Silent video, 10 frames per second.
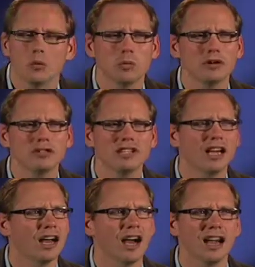Well,
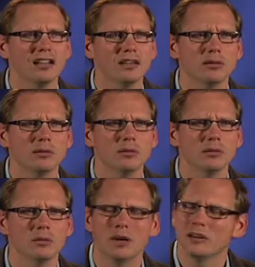yeah,
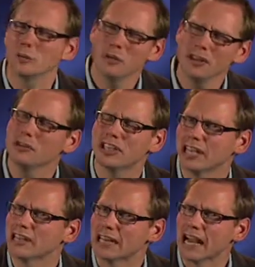Wait, what are you
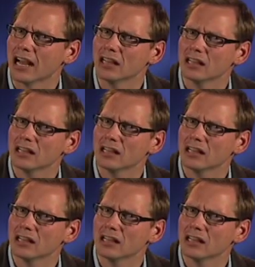getting at?